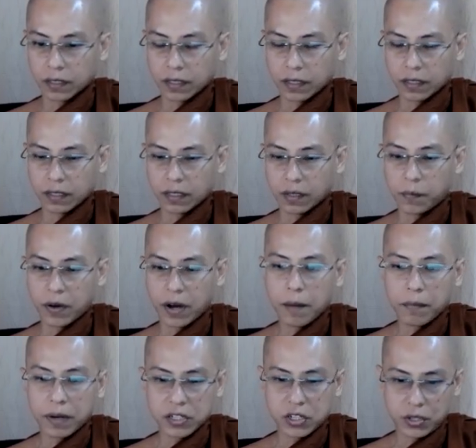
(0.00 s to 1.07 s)
the
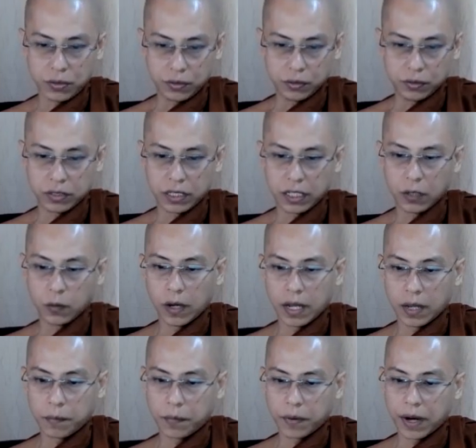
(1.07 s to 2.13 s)
Brahma too, Deva
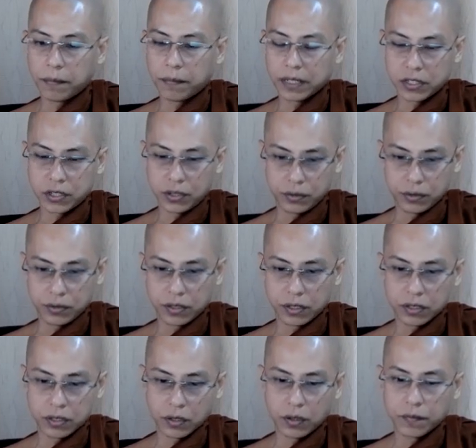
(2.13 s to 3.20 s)
and Brahma too.
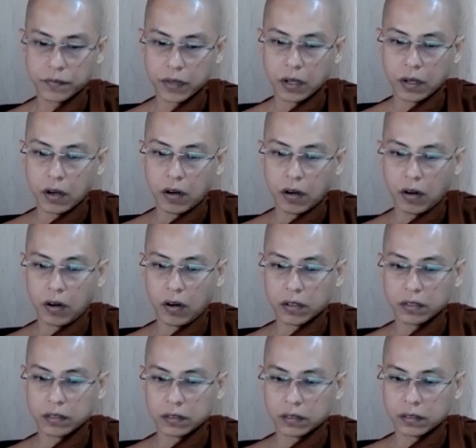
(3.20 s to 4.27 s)
So
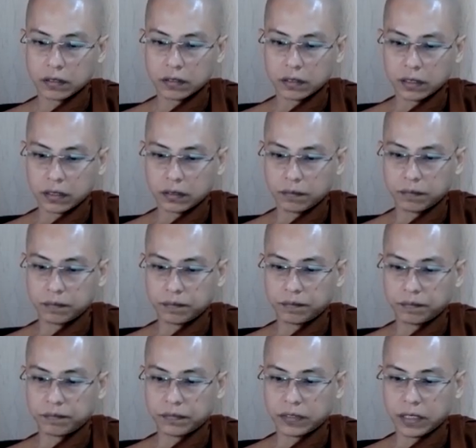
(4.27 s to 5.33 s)
all
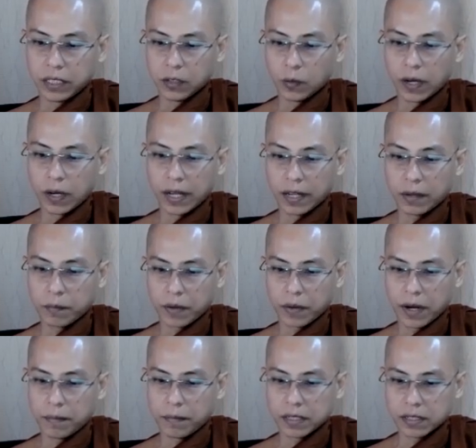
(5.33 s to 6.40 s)
Deva and
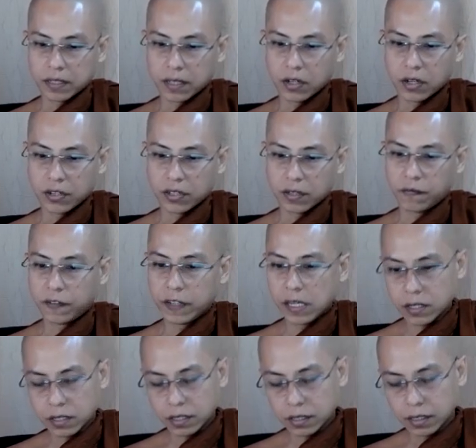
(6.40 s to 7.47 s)
Brahma, celestial
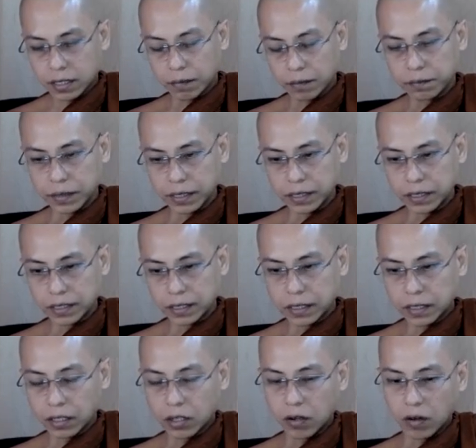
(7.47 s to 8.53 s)
beings, can be
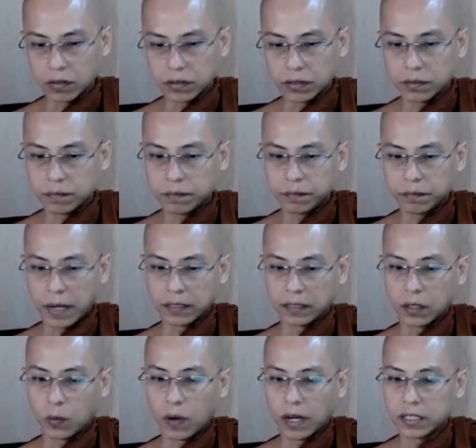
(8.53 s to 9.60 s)
called by
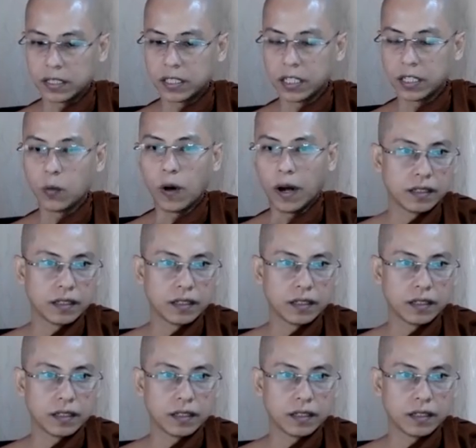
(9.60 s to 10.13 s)
the word Deva.